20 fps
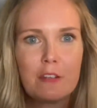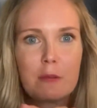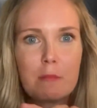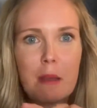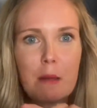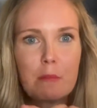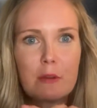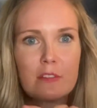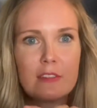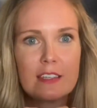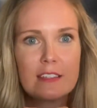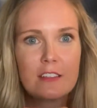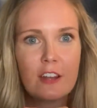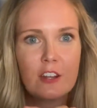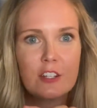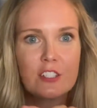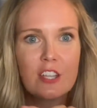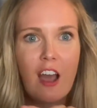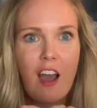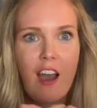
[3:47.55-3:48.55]
Remember, these
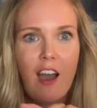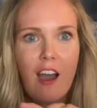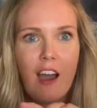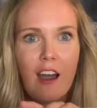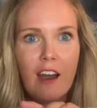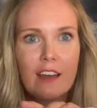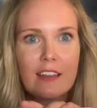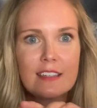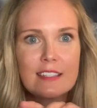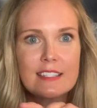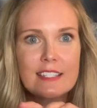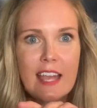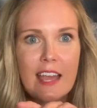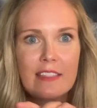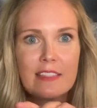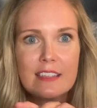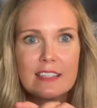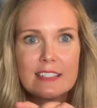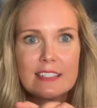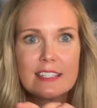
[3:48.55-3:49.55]
are tas,
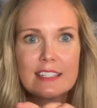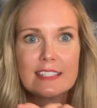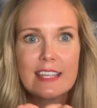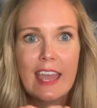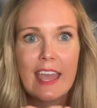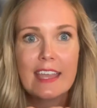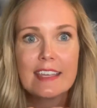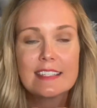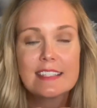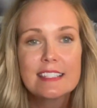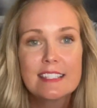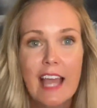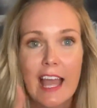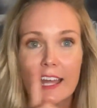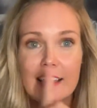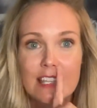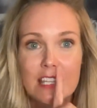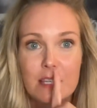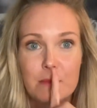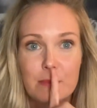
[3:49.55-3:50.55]
and this is a
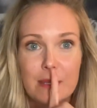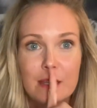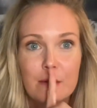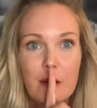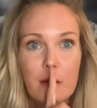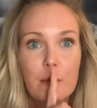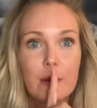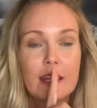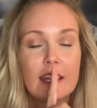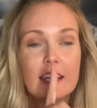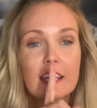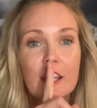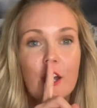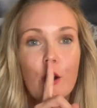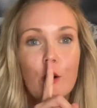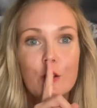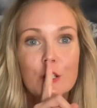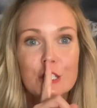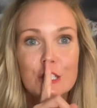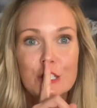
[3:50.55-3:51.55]
silent beat where we're gonna
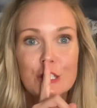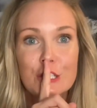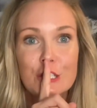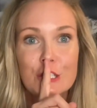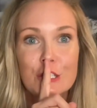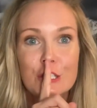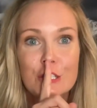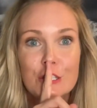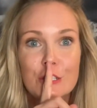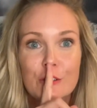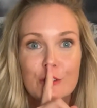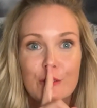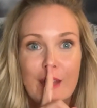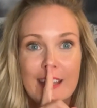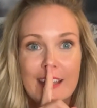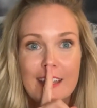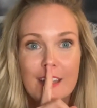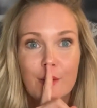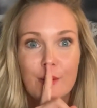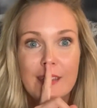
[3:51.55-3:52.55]
go shh.
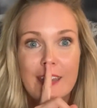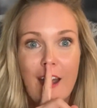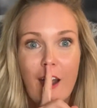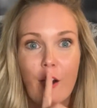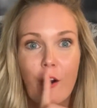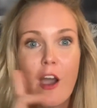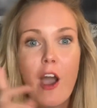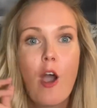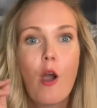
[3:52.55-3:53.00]
Ready? Here we go.